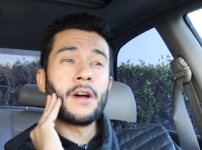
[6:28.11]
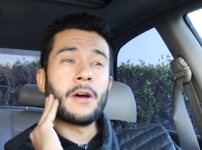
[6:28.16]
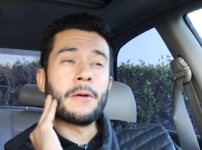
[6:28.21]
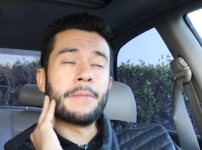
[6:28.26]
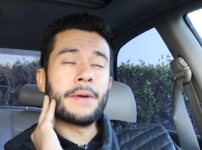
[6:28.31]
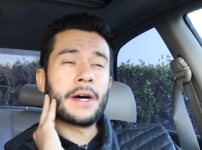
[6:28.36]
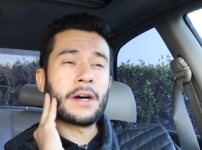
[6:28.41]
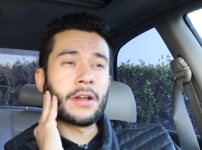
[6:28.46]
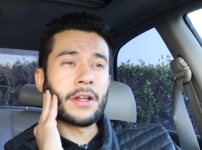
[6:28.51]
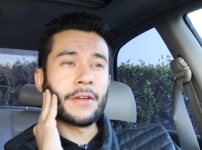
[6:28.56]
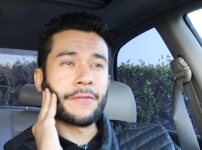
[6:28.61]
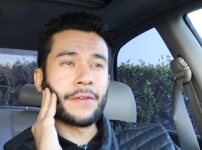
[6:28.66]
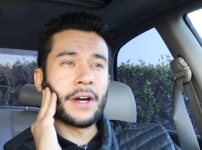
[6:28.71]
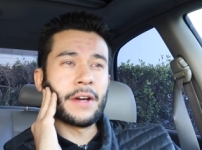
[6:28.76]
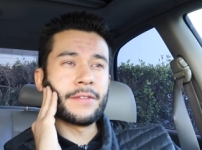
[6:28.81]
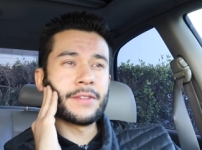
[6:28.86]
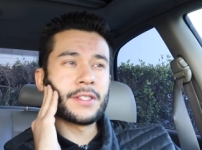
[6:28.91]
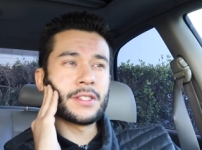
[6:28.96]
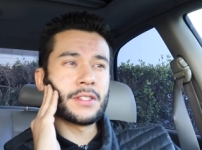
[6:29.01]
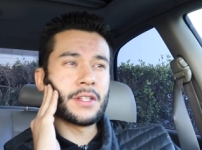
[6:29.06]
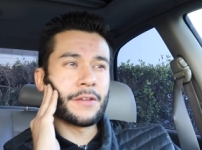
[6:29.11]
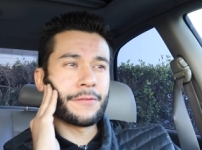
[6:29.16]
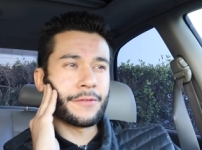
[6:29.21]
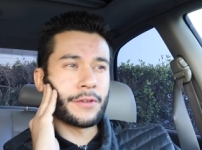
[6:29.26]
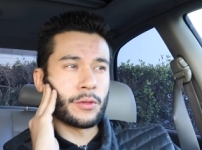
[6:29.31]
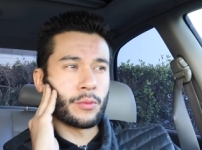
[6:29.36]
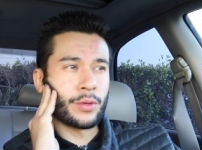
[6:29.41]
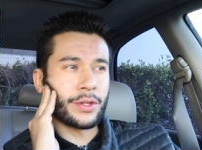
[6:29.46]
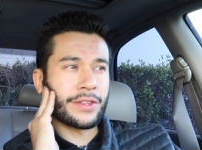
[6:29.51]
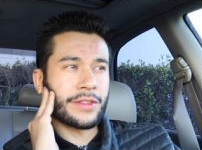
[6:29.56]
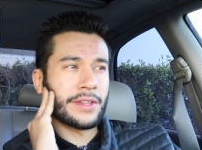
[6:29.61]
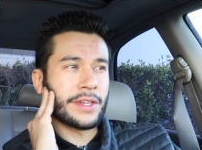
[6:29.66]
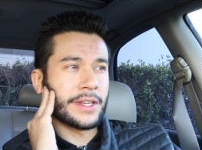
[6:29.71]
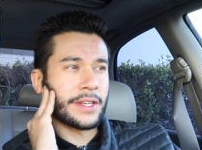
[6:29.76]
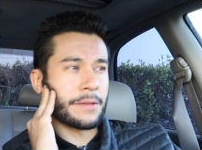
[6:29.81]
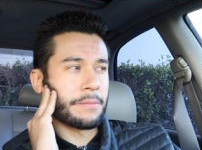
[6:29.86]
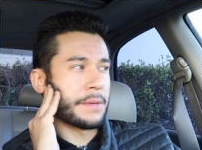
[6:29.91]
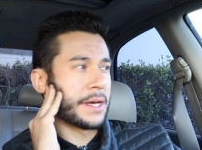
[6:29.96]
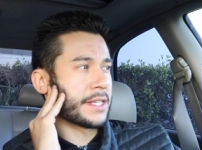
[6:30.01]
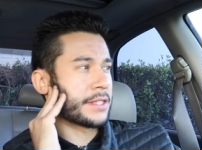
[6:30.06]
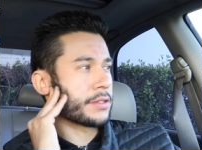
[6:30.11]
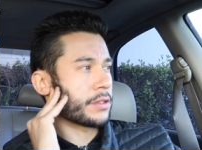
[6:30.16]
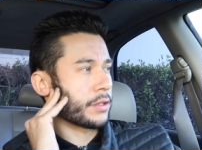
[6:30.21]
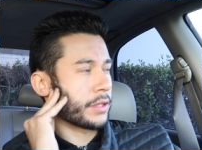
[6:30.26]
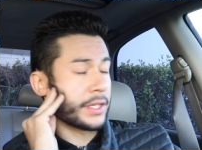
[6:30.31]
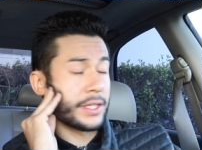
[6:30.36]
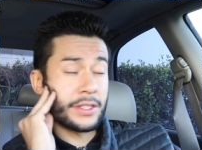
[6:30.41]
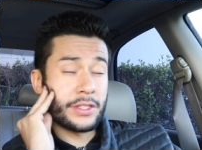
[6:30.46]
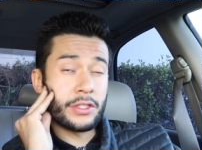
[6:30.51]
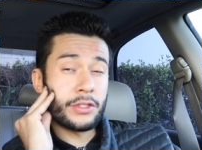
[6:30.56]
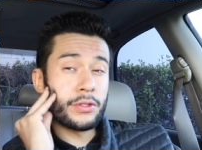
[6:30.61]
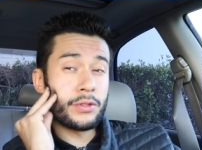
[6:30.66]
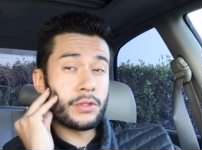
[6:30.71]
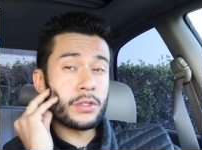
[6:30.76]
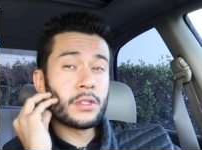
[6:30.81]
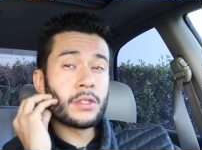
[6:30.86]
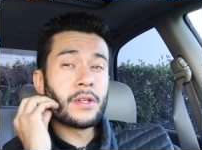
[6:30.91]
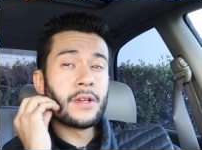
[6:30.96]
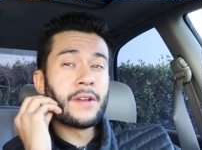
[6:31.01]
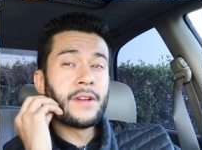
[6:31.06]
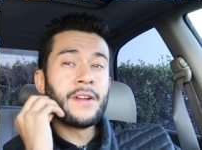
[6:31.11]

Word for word: about if I've suffered with any mental issues.